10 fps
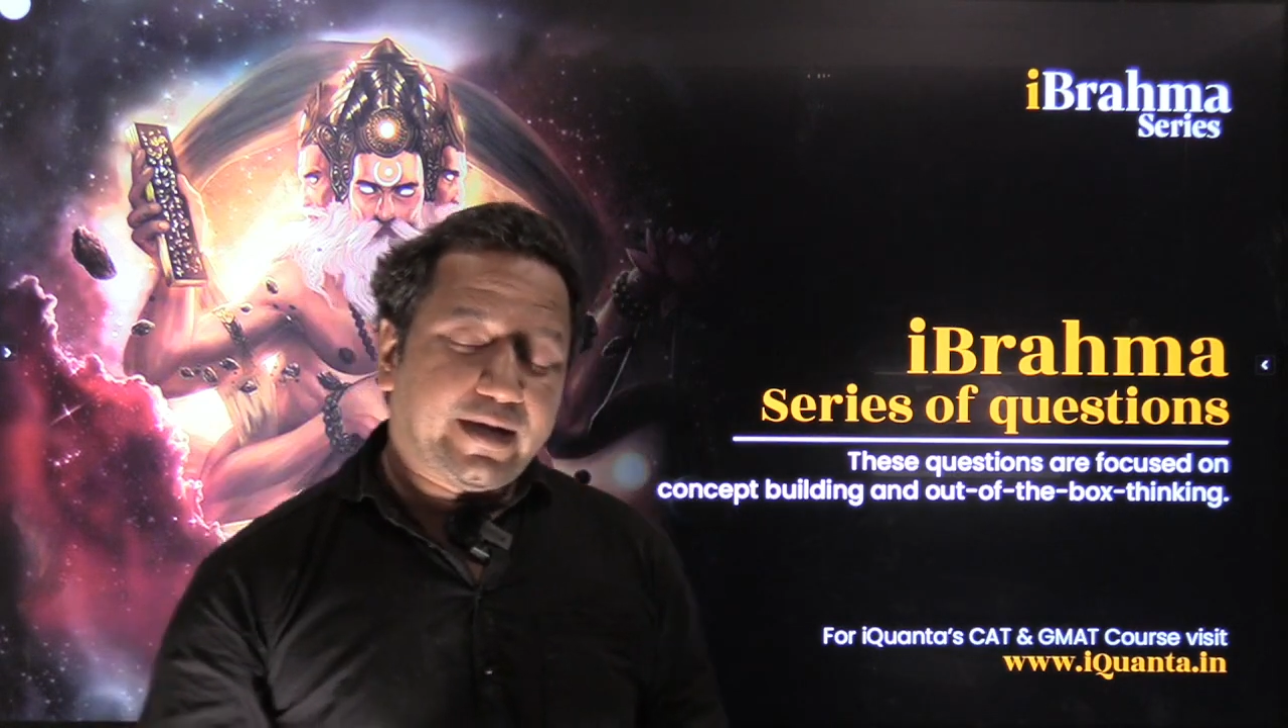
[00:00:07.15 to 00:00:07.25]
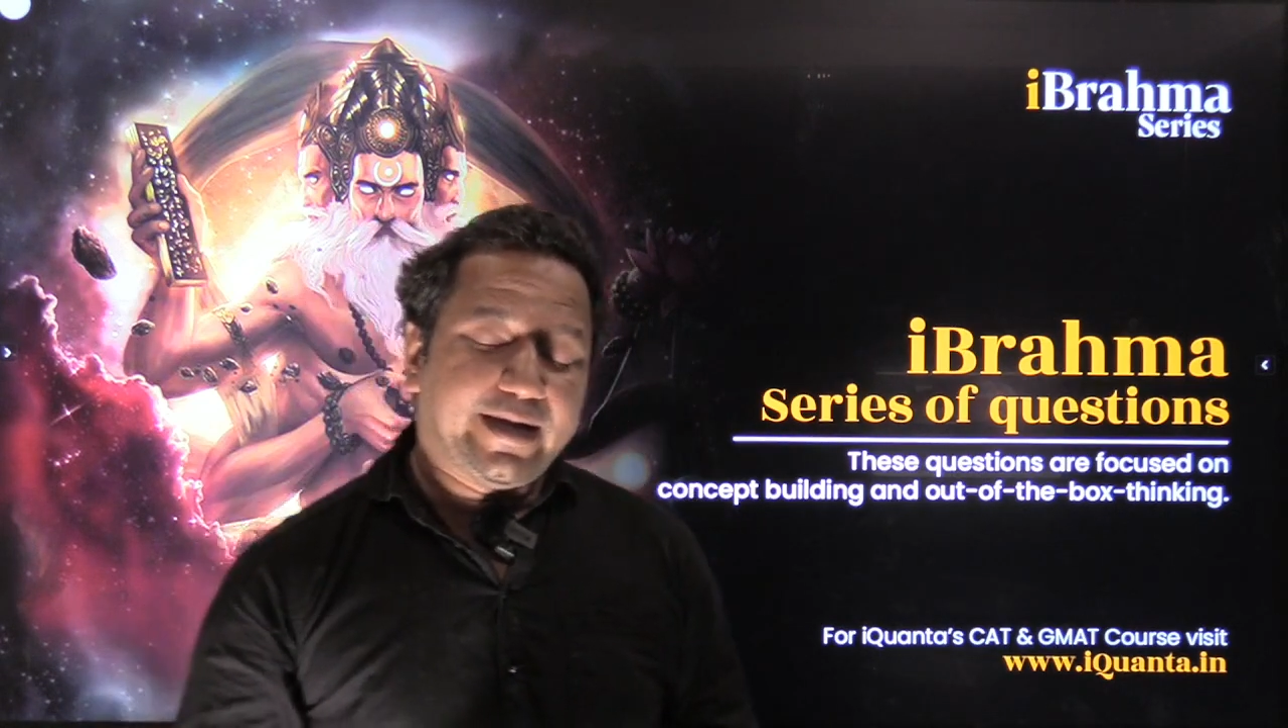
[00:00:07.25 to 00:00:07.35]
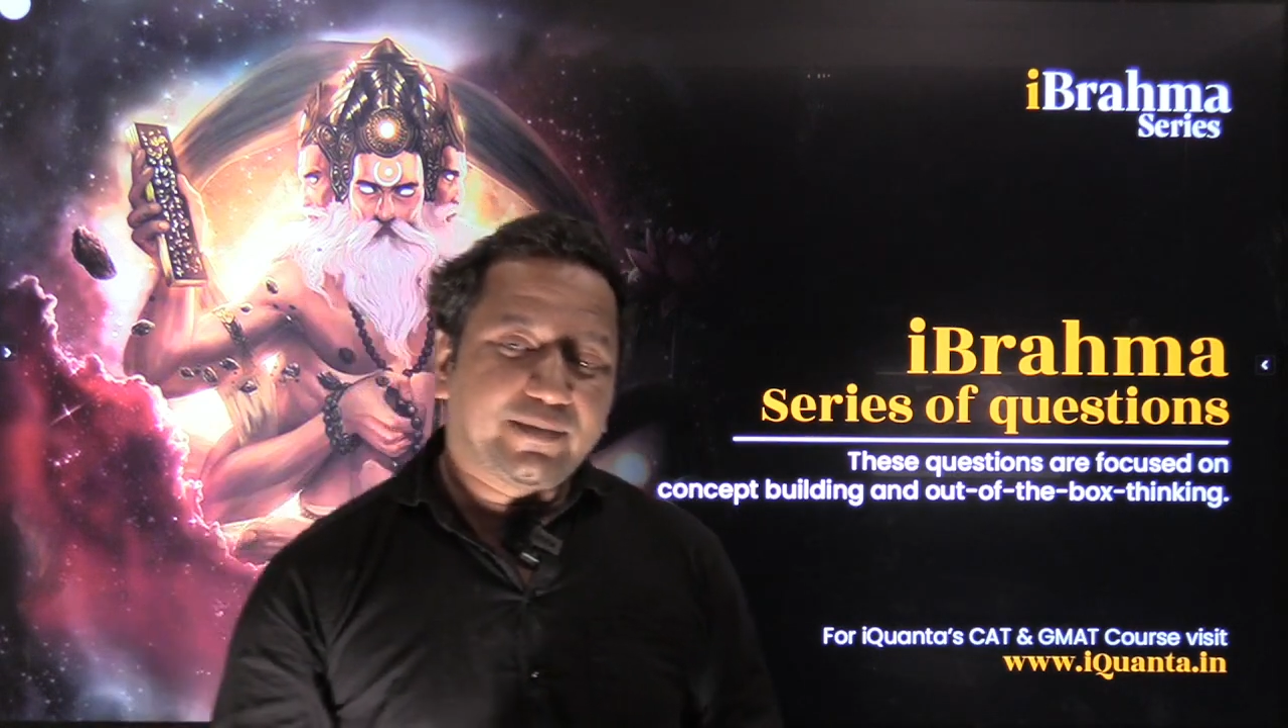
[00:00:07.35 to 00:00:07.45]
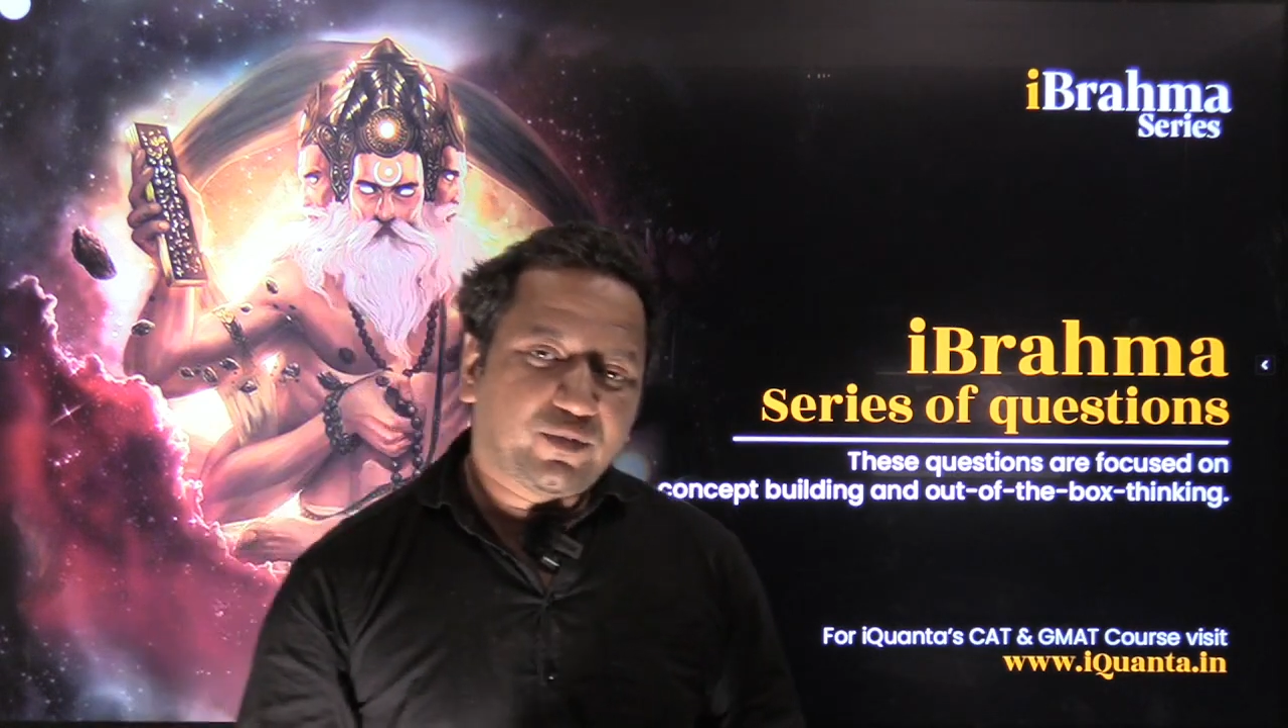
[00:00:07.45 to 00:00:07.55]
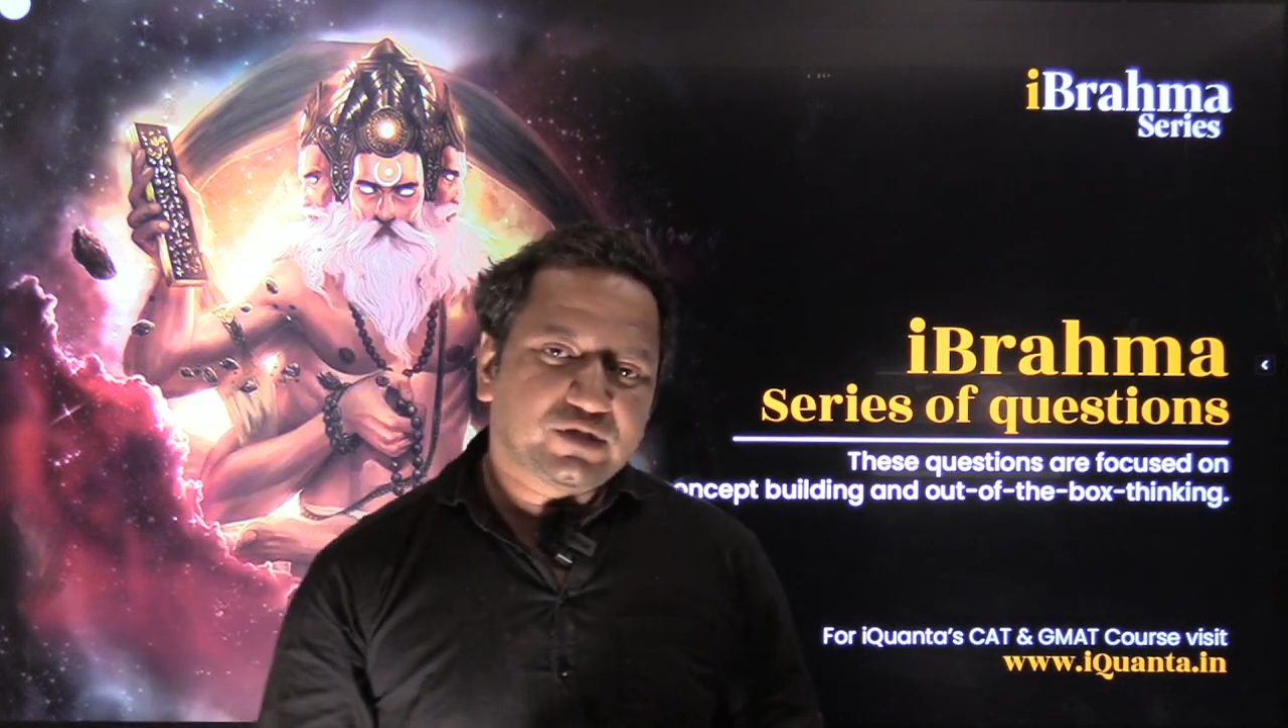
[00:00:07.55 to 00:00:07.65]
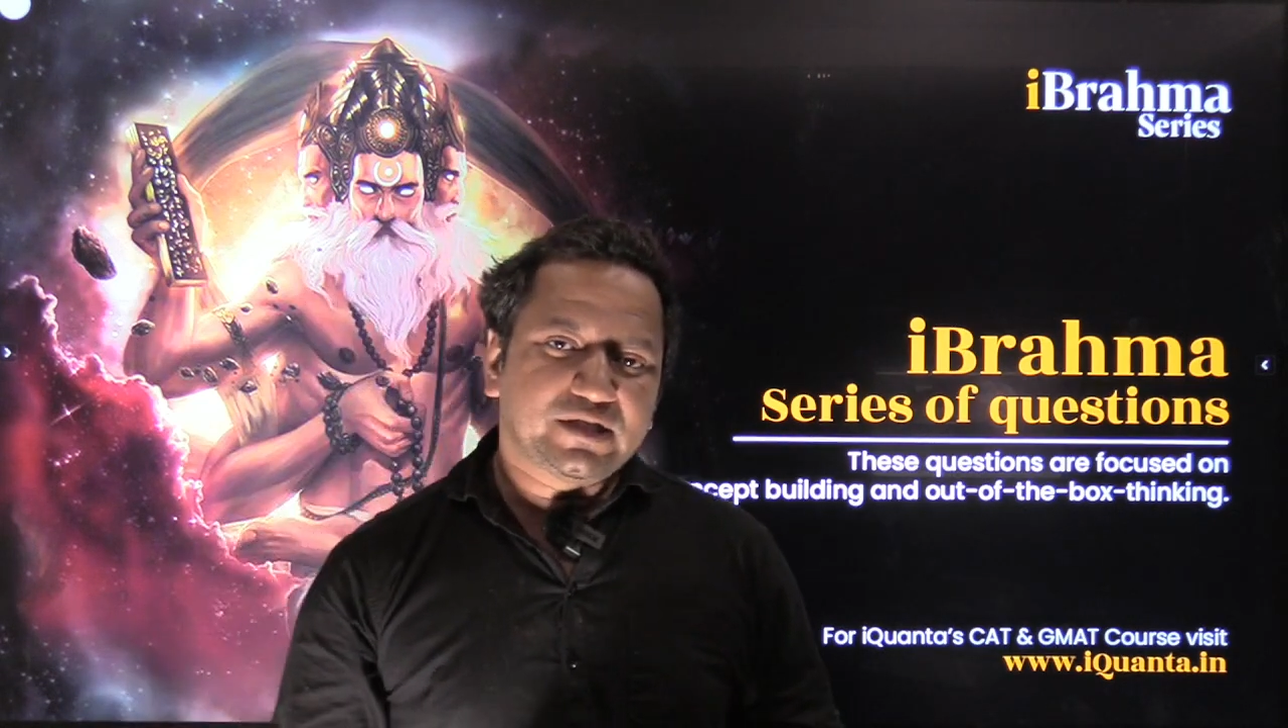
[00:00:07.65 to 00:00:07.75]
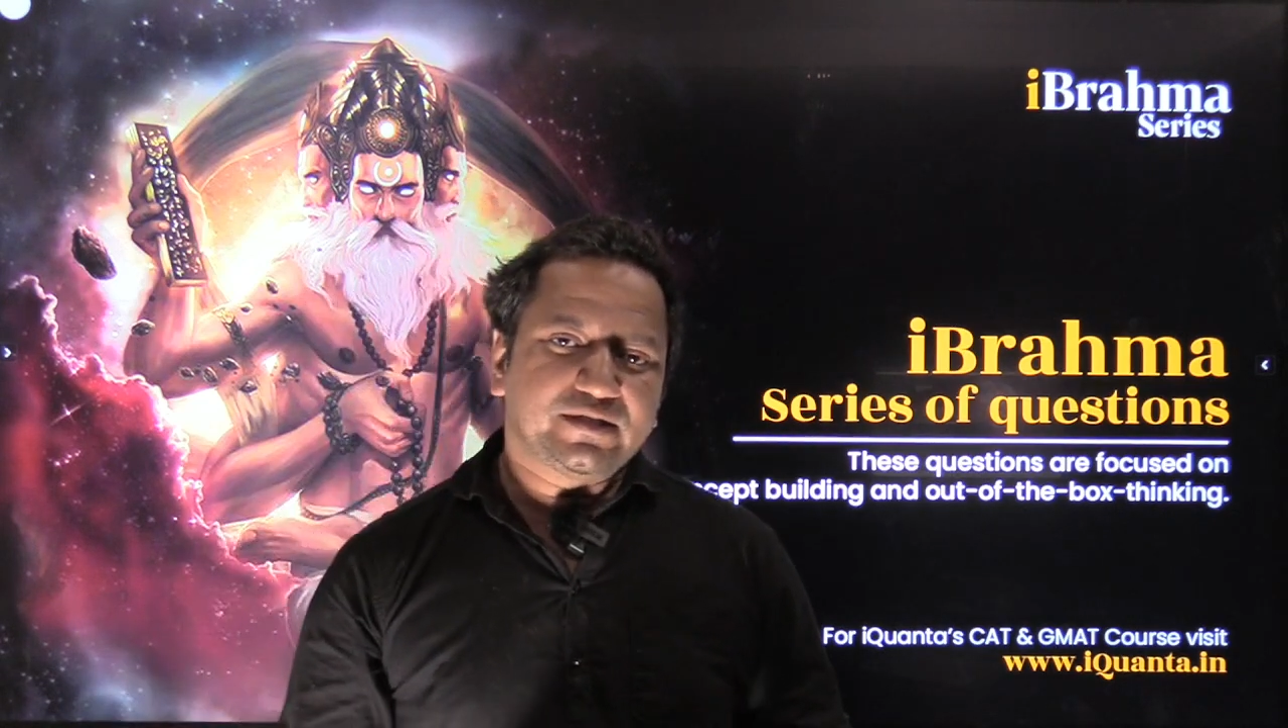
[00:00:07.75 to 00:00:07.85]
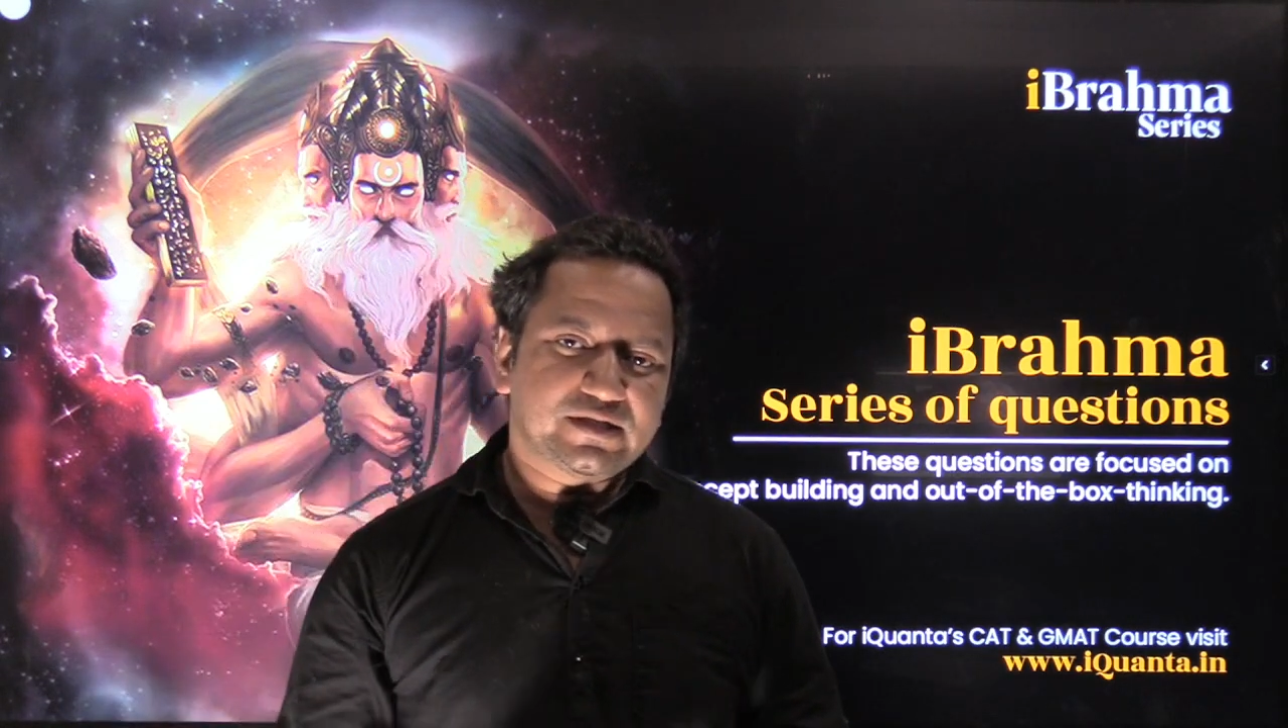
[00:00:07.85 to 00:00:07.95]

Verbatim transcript: I had posted